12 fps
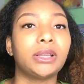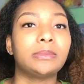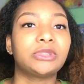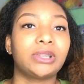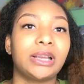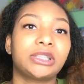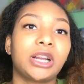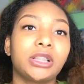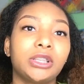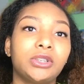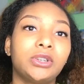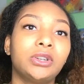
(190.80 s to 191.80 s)
So that's our
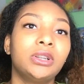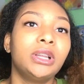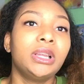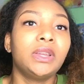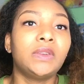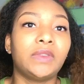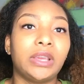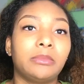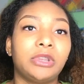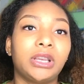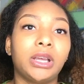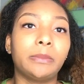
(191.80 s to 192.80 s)
little
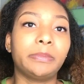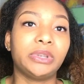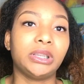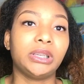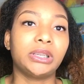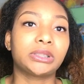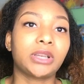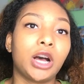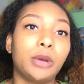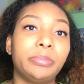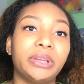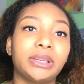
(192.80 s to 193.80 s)
family company. It's
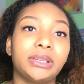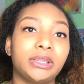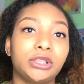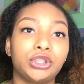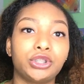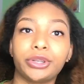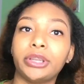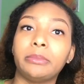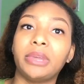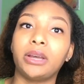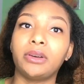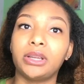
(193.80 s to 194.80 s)
called A Dream
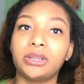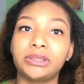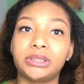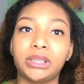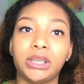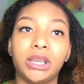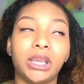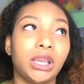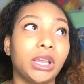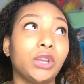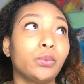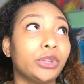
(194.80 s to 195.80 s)

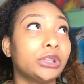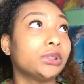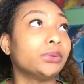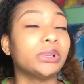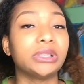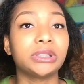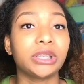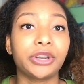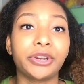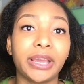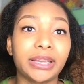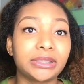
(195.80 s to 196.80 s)
LLC, and we do
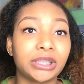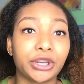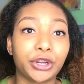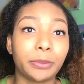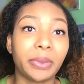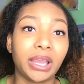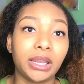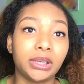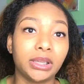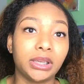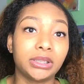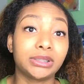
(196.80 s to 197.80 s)
interior, exterior
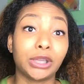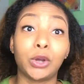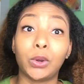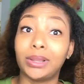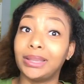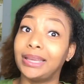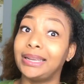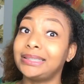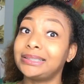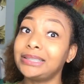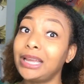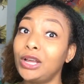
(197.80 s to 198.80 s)
painting. So let us
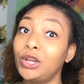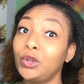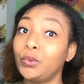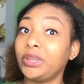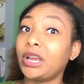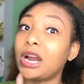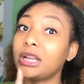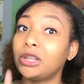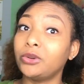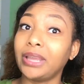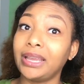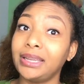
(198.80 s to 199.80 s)
know. We are
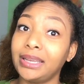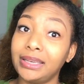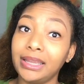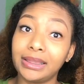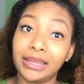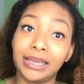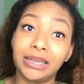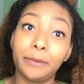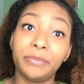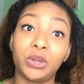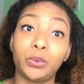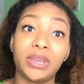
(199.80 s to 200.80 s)
located in Atlanta,
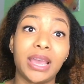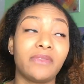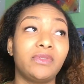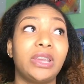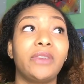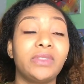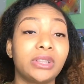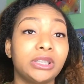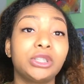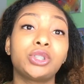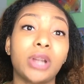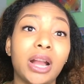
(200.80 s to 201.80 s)
but we have definitely
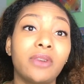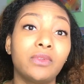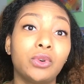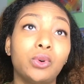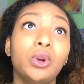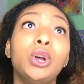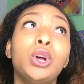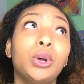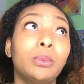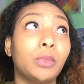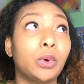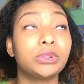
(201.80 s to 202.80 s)
traveled
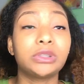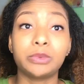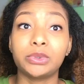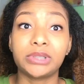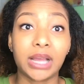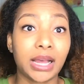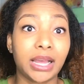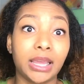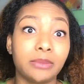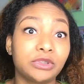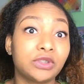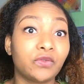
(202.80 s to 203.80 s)
multiple
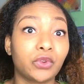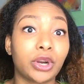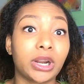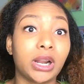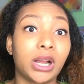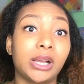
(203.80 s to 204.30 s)
times for